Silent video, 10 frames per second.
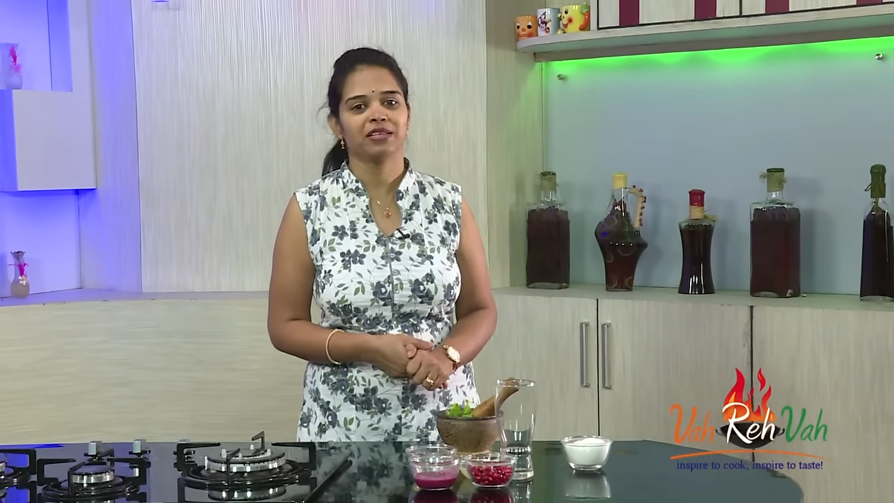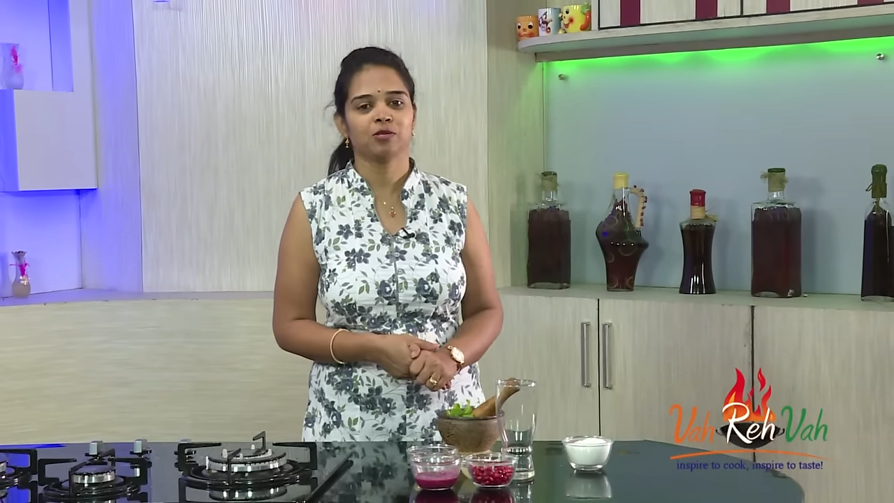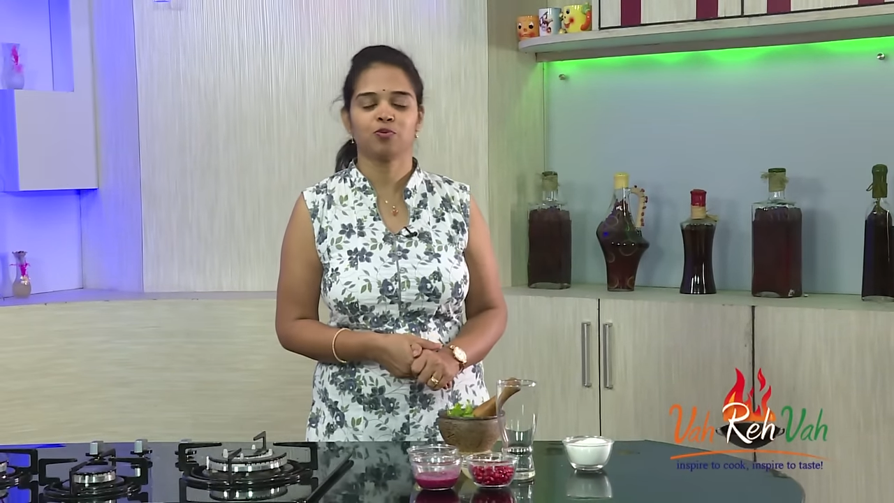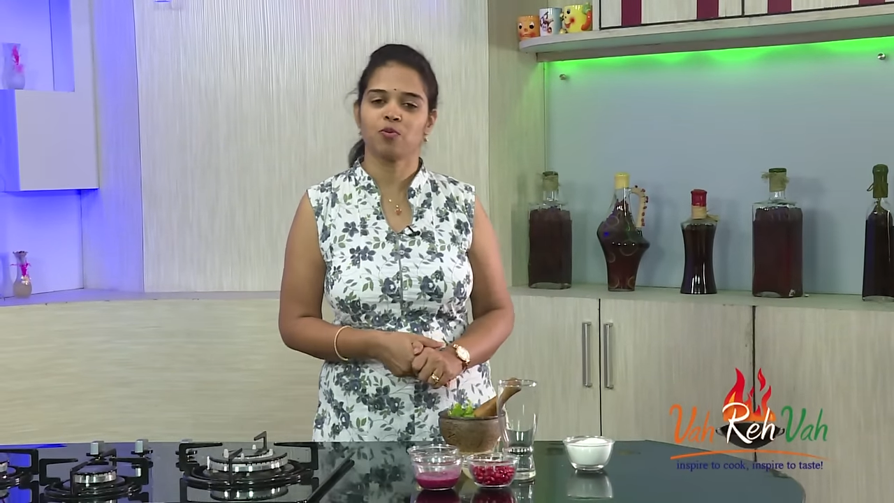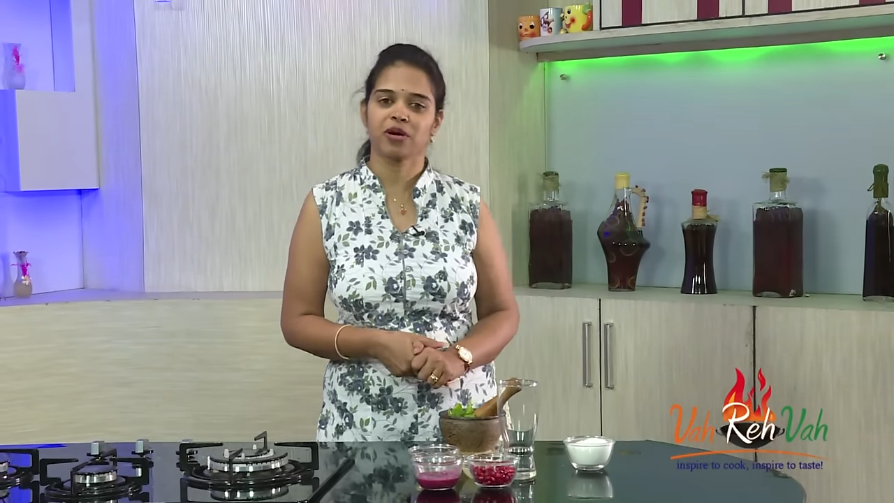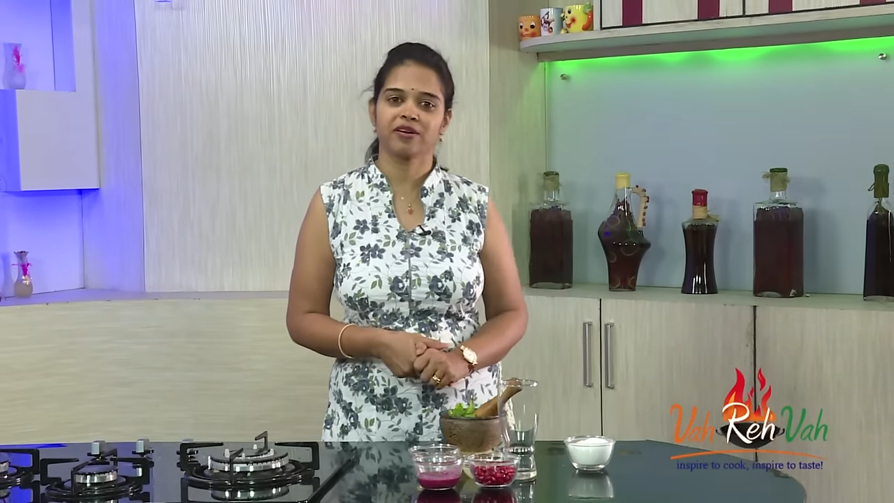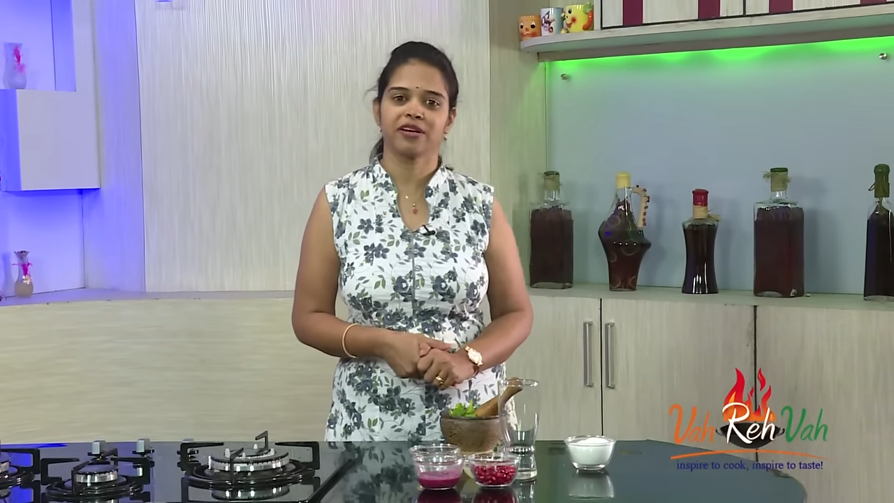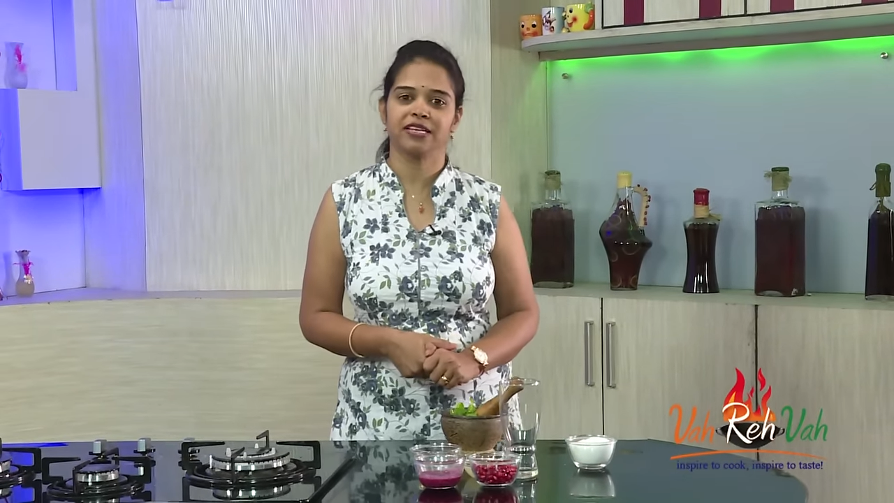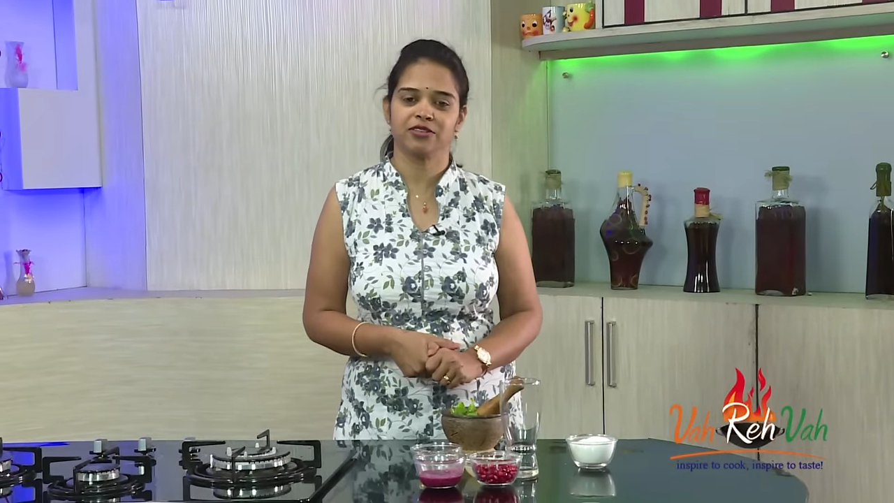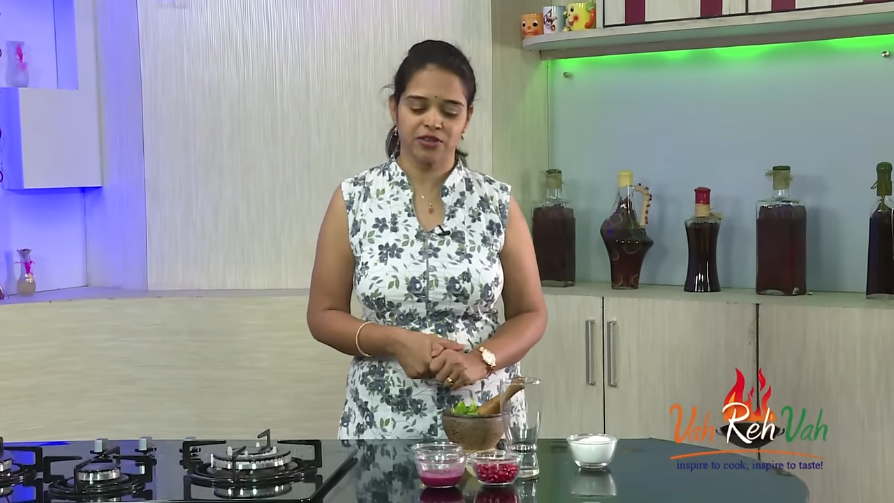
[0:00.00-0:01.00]
this
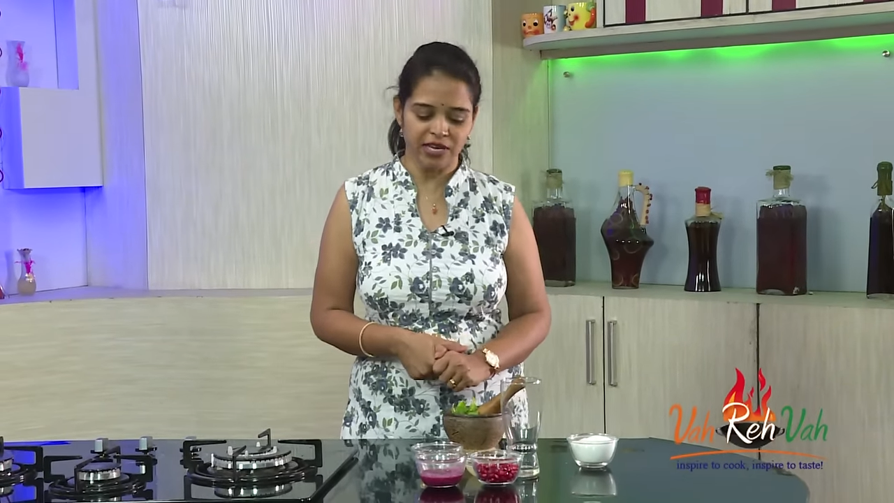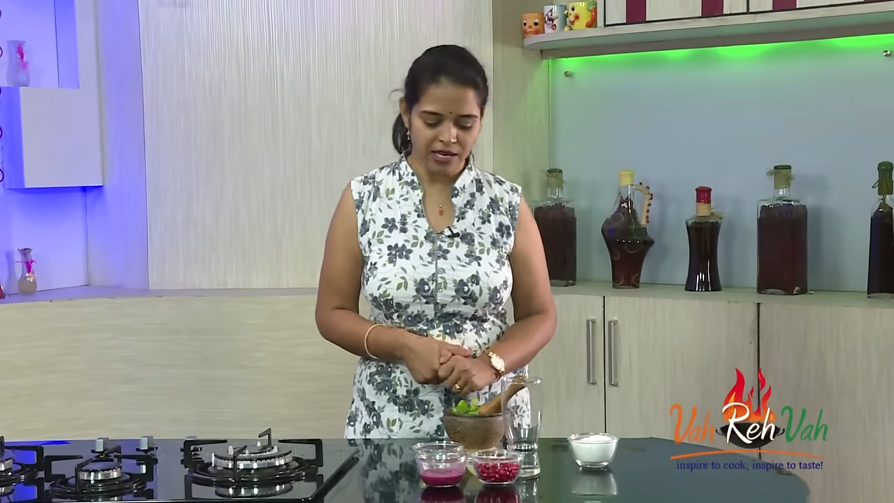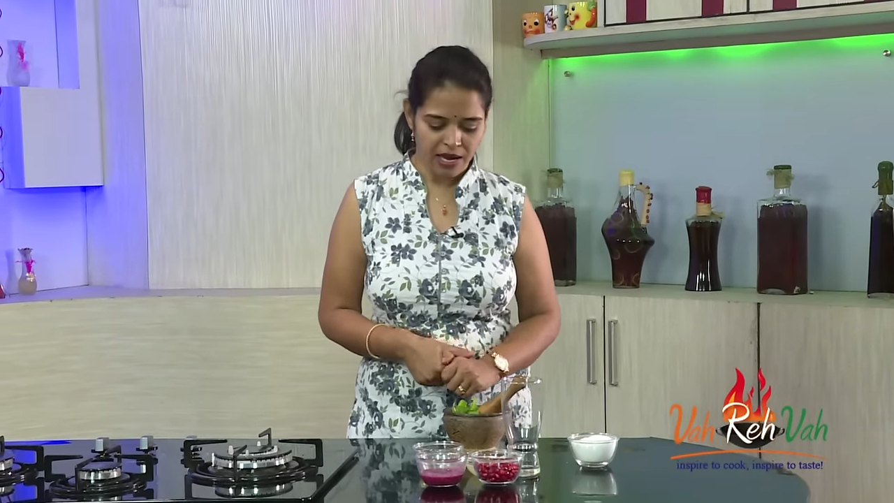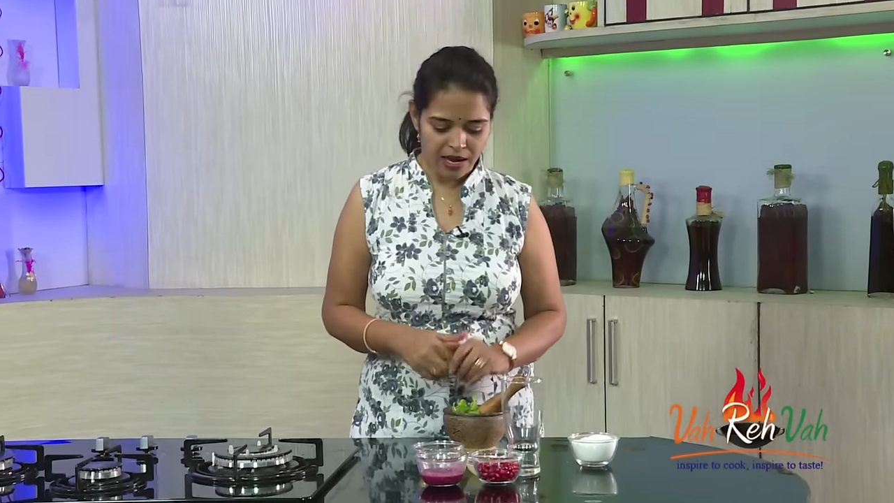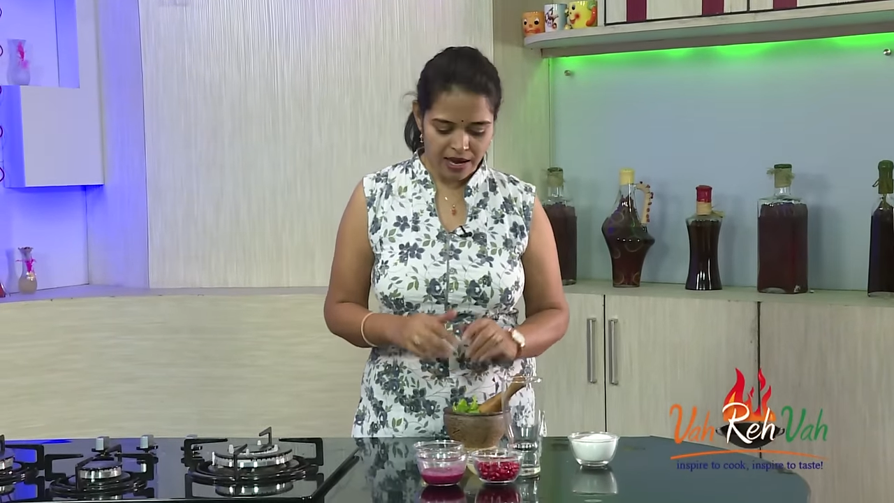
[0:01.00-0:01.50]
pomegranate drink